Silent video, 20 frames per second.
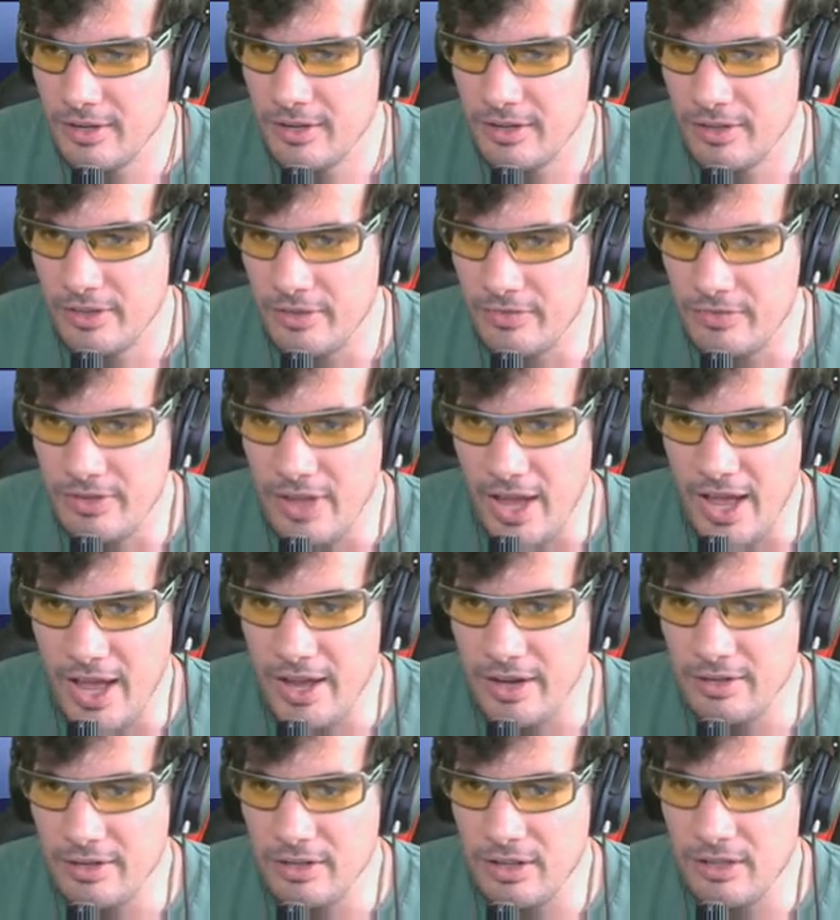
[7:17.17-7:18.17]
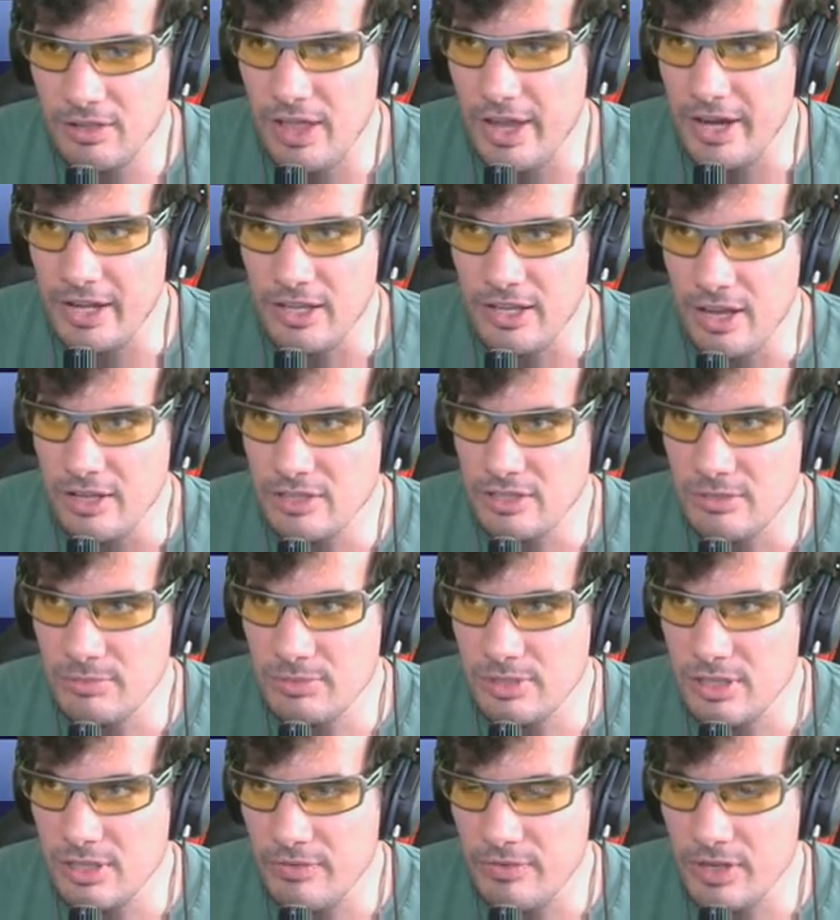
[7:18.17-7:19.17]
They've got a lot of custom
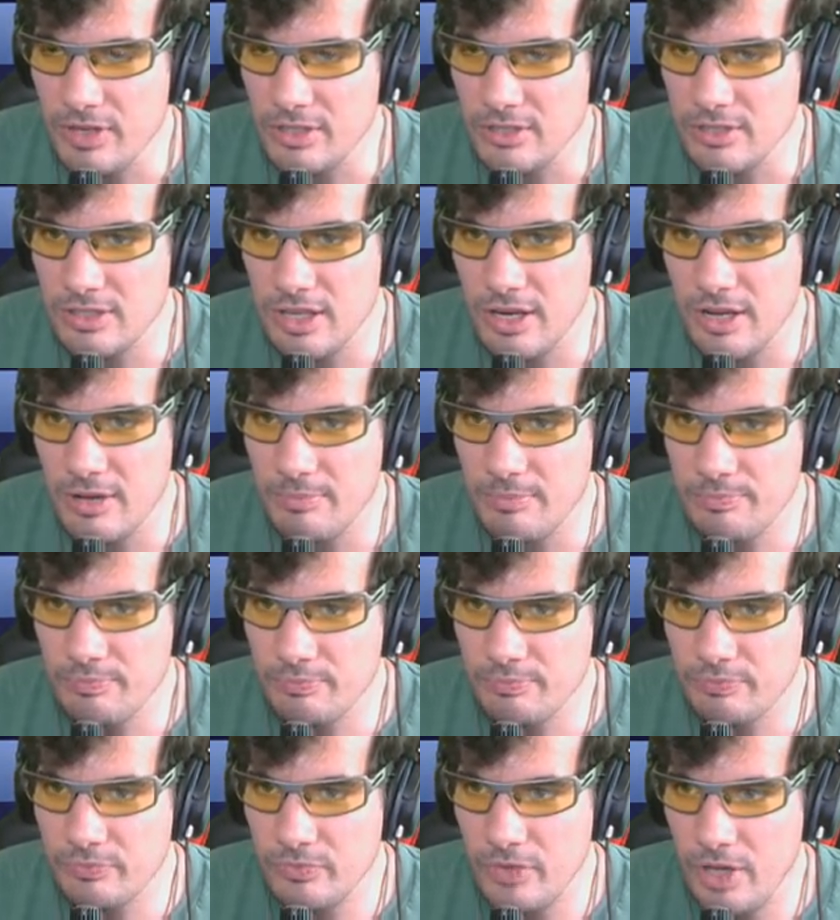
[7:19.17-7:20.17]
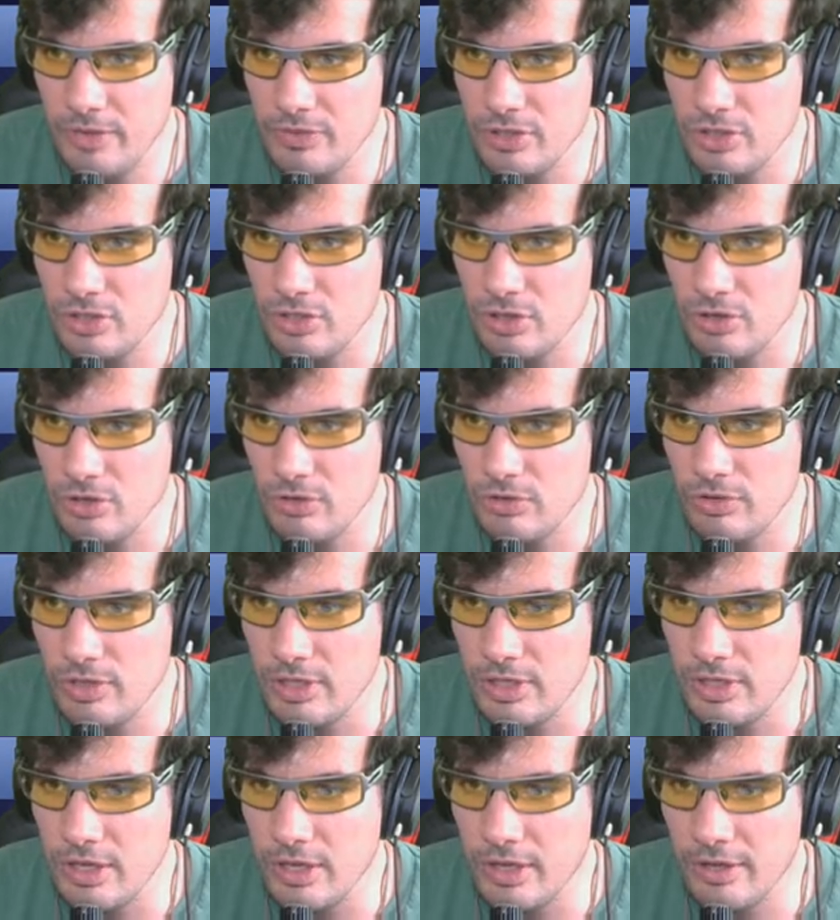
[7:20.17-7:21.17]
stuff you can set up. I'll have to show you
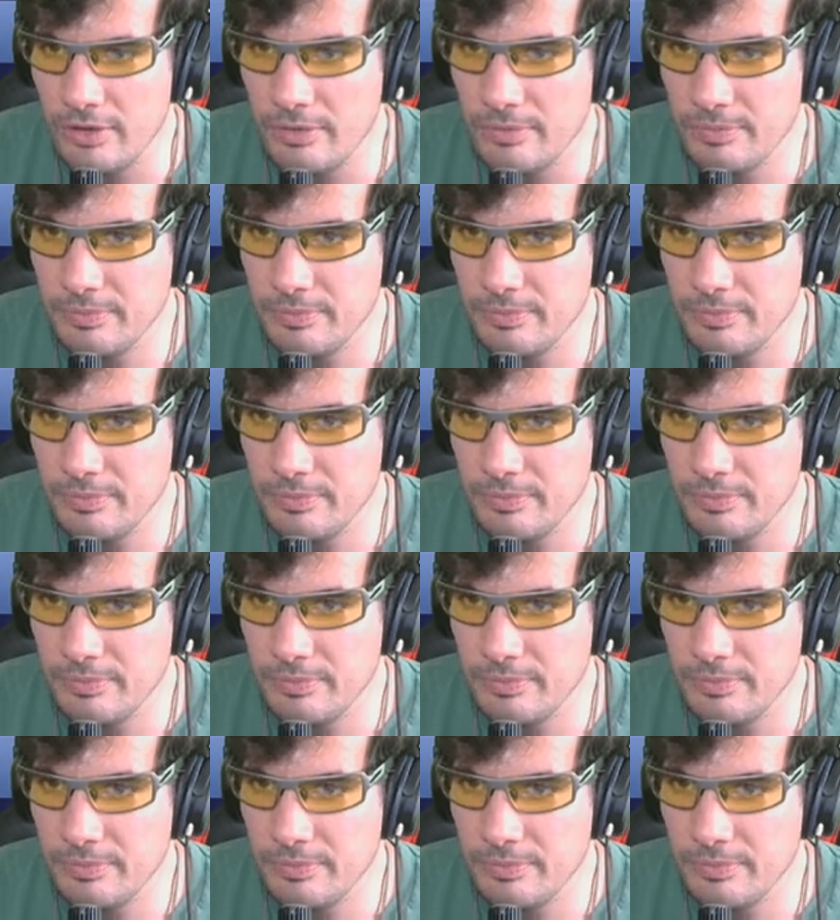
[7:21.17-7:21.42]
the.